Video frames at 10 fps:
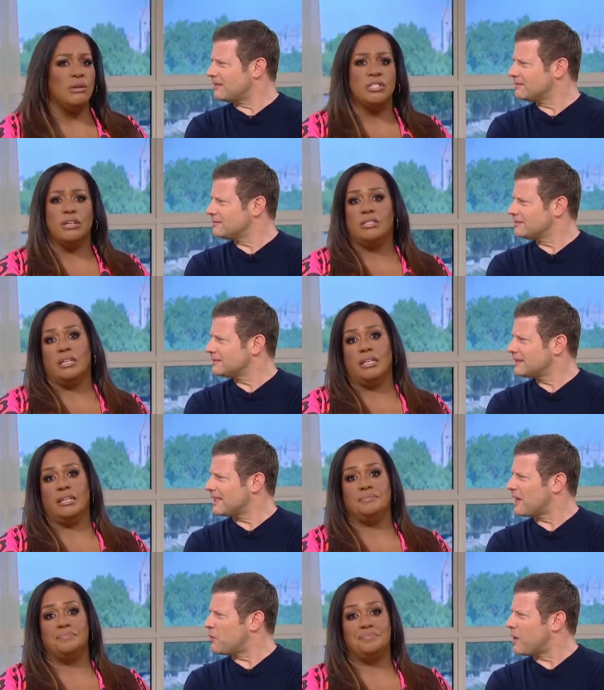Speaker 1: so
Speaker 2: dirty.
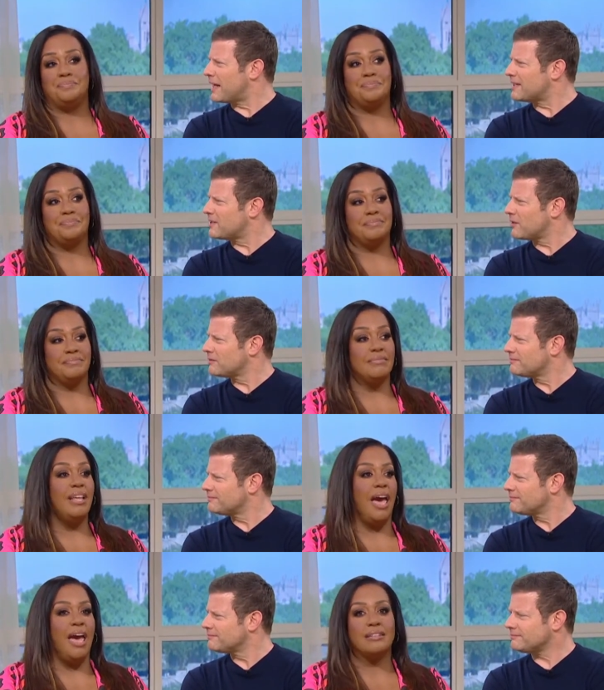Little wellies on.
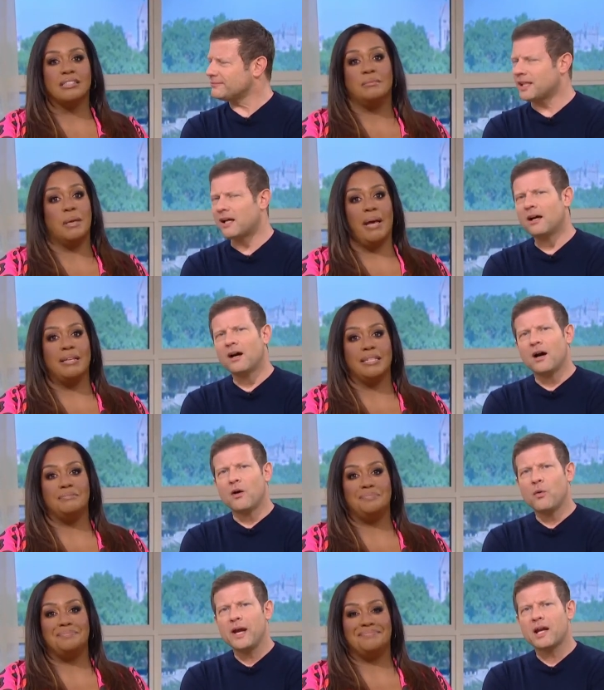
Speaker 1: Yeah, it's going to be amazing.
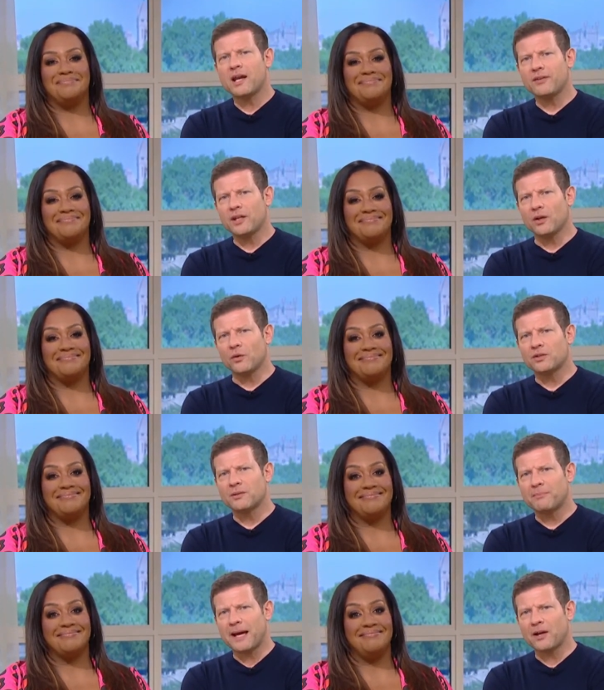
Speaker 2: We are giving you
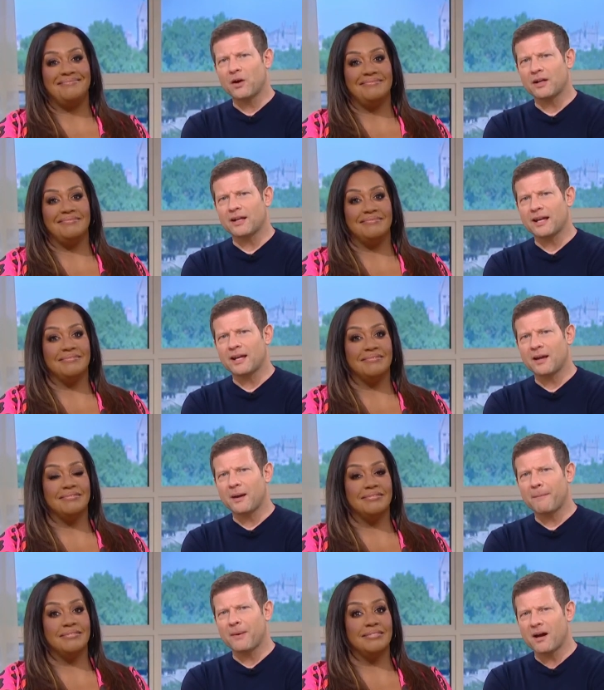some bank holiday
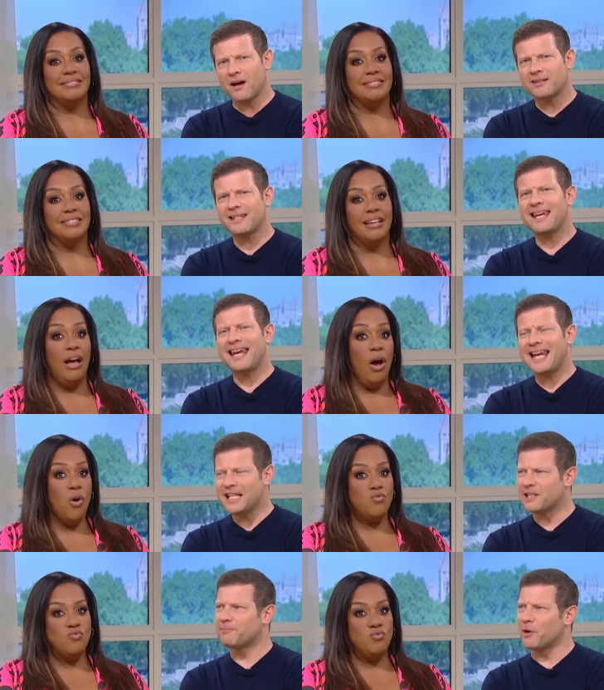party
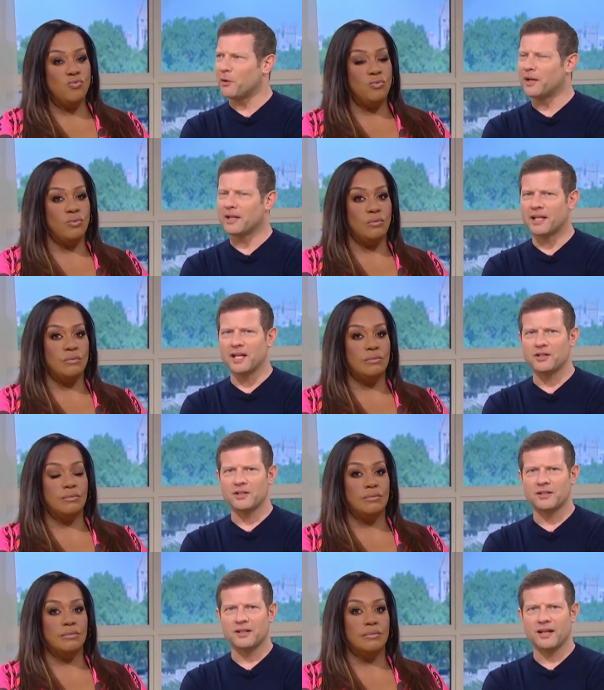inspo in the
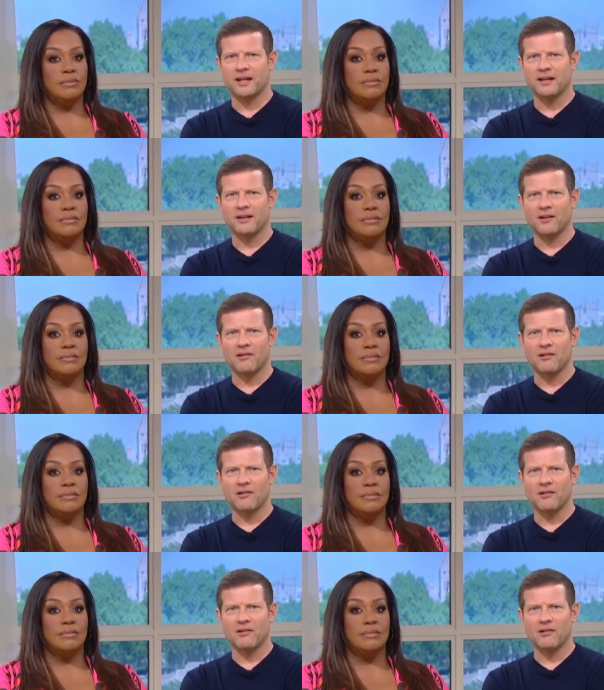kitchen today, all